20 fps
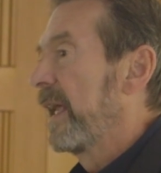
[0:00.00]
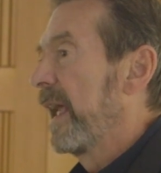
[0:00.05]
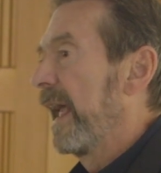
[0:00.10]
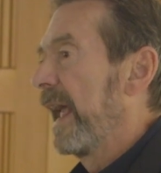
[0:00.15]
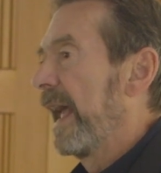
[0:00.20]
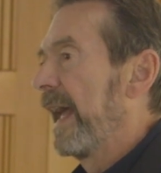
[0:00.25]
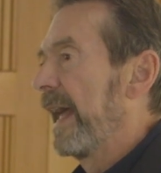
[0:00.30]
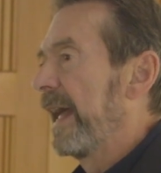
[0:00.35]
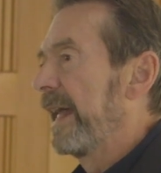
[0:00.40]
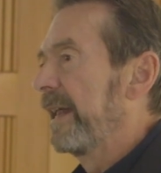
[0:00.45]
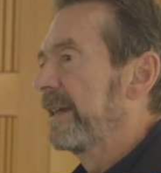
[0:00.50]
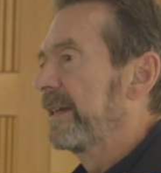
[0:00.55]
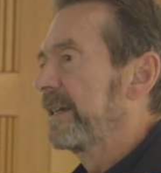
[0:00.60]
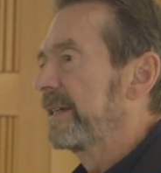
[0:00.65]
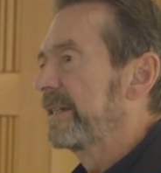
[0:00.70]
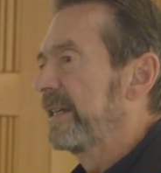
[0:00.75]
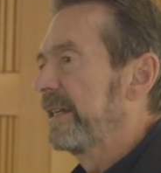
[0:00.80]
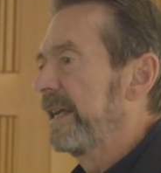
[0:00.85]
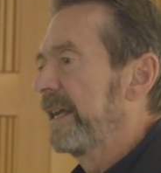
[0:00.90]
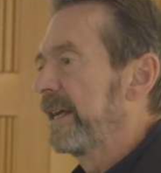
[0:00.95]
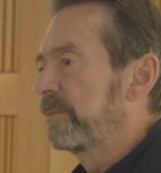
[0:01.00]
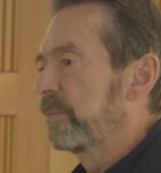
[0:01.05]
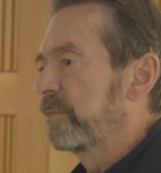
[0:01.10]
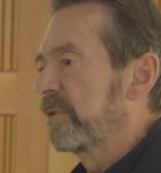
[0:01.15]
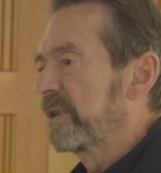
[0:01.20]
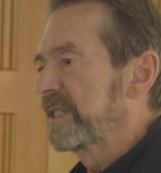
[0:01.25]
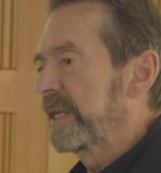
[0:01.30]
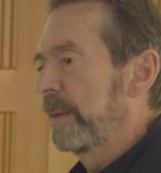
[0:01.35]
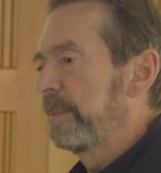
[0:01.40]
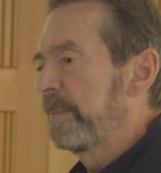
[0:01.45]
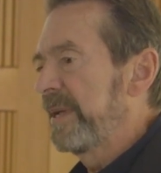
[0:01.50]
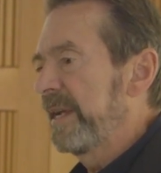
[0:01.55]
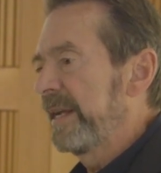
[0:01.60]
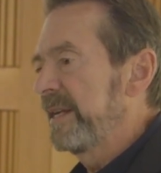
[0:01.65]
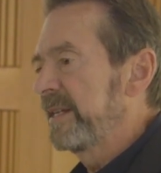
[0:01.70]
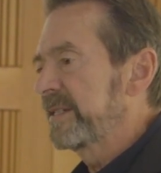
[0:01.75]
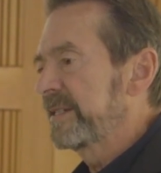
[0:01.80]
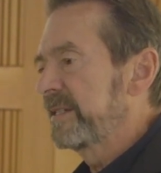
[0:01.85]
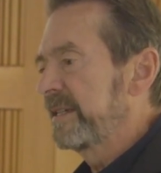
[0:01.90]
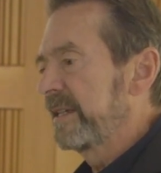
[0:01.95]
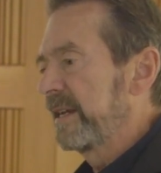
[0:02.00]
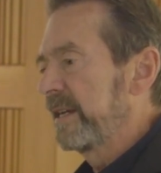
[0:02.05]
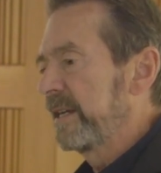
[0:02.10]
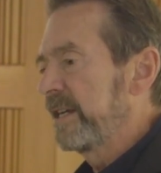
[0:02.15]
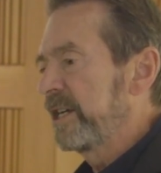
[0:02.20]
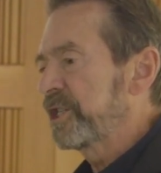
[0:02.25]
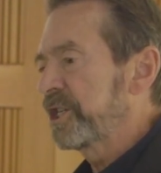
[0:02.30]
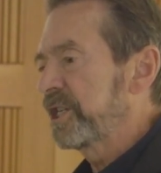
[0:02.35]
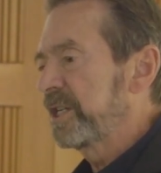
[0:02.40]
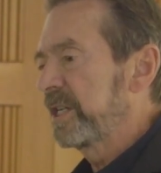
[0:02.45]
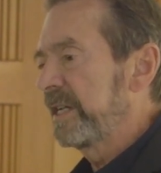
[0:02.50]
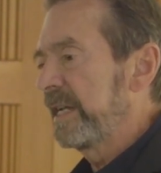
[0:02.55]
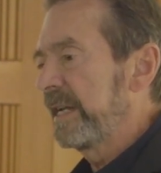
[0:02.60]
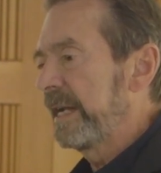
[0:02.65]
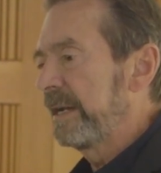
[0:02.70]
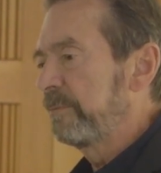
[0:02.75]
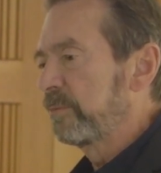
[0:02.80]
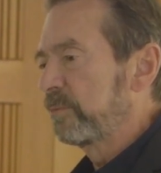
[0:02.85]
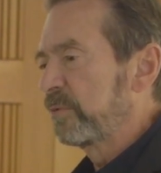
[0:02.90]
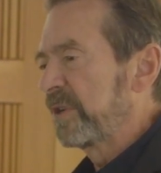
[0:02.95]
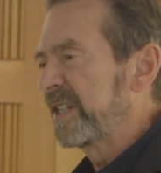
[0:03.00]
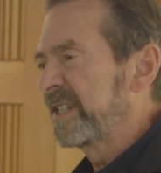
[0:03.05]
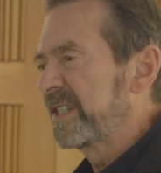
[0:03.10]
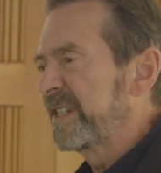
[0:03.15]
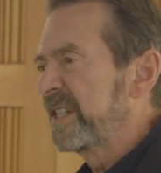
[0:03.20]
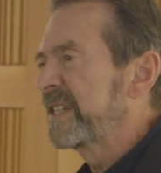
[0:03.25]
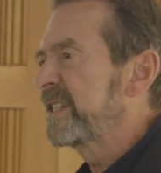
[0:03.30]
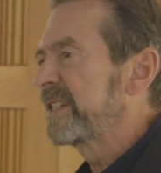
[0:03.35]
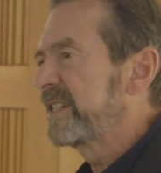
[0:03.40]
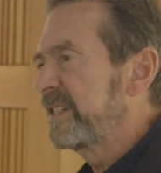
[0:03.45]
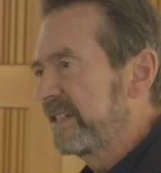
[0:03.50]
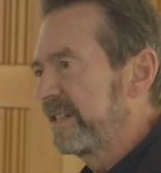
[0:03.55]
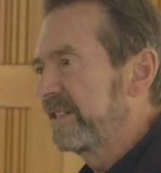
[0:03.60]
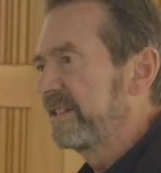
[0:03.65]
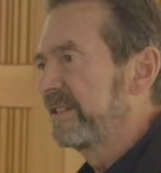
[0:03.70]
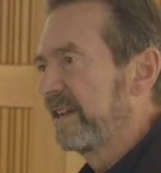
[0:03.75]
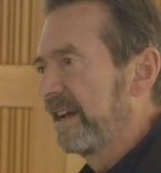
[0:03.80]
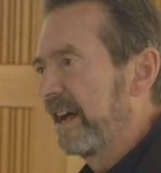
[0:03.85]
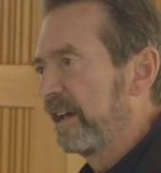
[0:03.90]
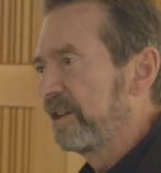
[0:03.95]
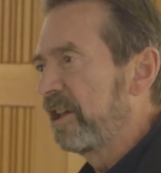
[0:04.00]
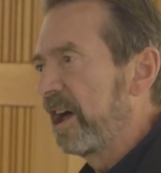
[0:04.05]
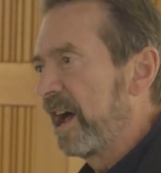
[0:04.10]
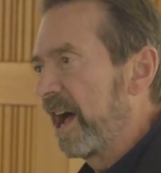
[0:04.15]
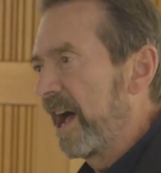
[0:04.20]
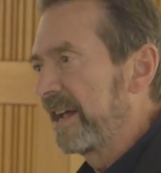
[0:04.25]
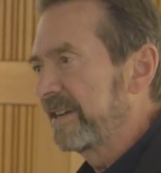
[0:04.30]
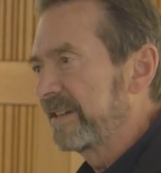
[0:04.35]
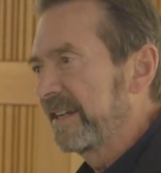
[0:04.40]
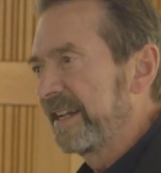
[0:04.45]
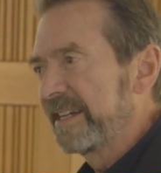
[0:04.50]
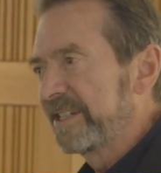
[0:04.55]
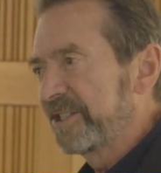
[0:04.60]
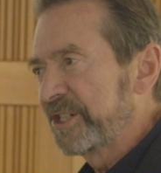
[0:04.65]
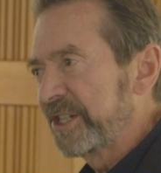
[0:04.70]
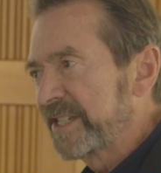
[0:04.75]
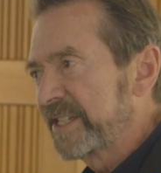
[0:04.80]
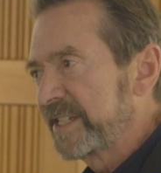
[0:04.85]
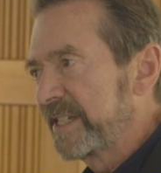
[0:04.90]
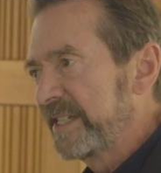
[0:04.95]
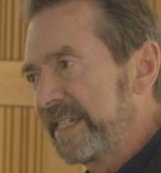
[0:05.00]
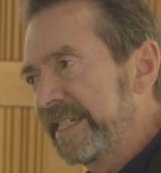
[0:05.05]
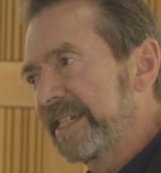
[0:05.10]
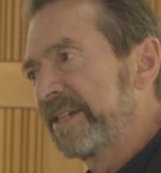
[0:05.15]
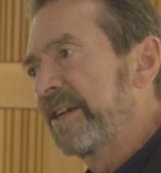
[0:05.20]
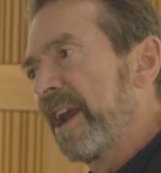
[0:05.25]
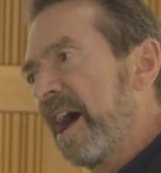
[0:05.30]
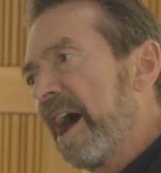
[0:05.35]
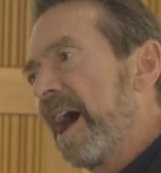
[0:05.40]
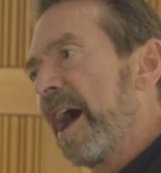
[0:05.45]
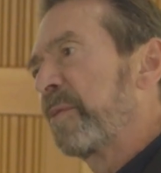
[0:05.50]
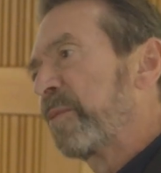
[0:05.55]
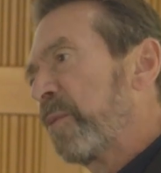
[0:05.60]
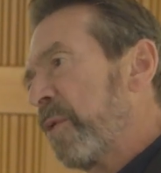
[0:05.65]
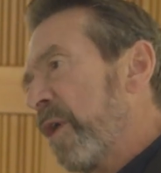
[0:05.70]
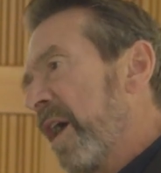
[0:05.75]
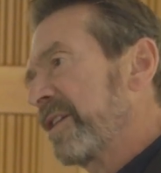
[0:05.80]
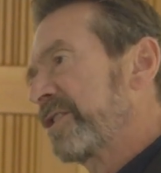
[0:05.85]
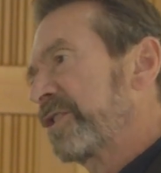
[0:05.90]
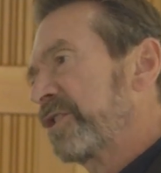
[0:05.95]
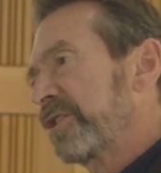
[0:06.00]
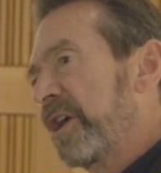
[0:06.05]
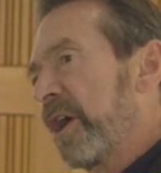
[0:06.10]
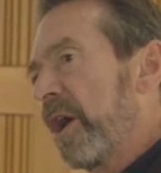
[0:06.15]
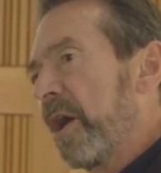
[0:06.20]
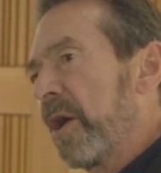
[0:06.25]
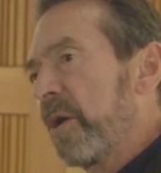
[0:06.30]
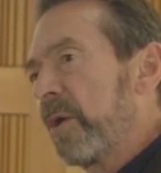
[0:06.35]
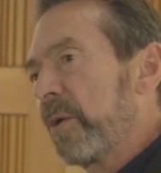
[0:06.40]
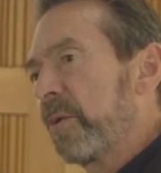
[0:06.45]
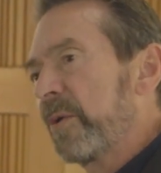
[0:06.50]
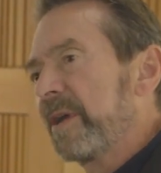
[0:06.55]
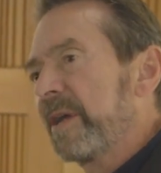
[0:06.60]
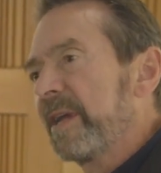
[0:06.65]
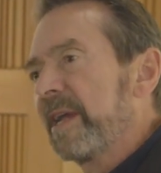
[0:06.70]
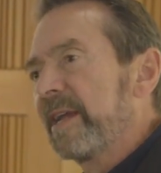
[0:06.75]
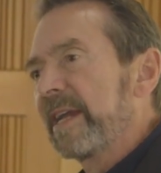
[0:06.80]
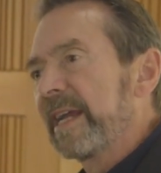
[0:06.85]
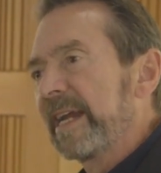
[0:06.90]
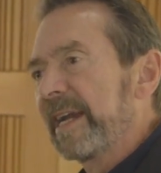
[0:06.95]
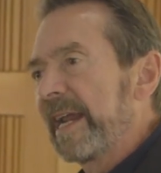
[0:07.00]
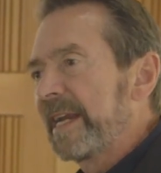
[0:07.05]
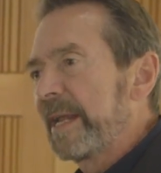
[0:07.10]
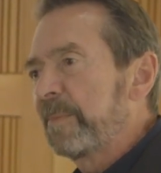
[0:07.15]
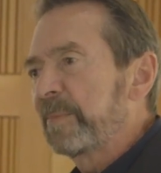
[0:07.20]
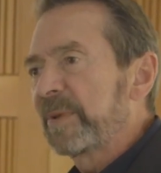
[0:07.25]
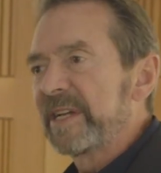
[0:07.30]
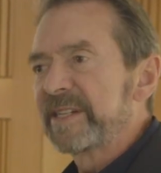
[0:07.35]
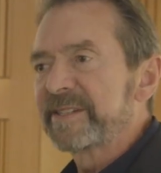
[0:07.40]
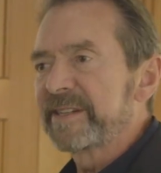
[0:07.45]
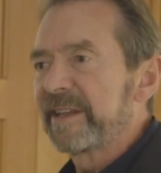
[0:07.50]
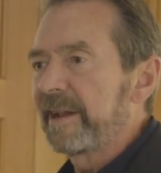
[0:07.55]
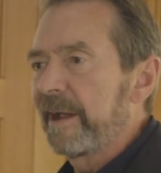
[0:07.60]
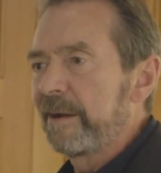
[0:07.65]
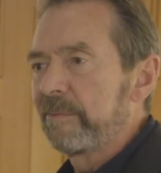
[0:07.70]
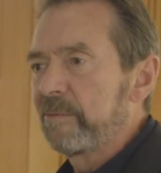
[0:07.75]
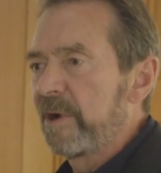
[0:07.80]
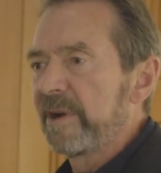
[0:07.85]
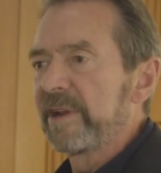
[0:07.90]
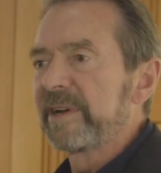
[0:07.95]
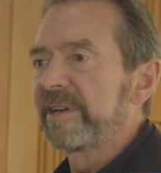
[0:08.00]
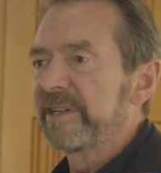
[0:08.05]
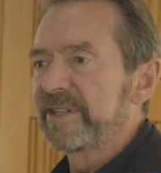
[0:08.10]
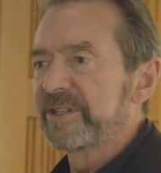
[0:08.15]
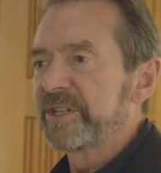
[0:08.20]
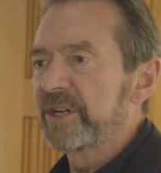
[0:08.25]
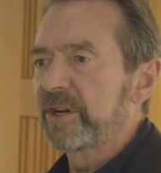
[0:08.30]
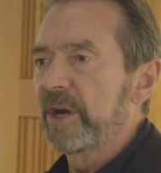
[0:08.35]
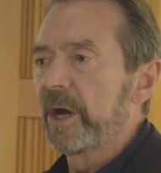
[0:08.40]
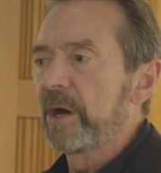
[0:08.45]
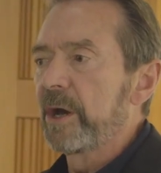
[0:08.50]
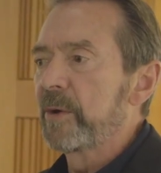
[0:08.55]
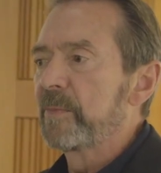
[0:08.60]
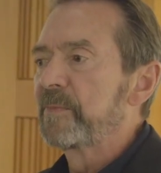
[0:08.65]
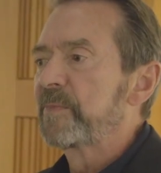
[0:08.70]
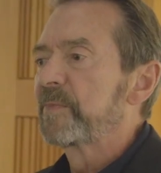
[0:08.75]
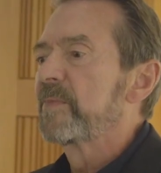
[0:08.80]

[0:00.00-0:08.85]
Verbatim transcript: And it was a piece that initially resisted a lot. It just did not want to go in any place that I wanted it to go.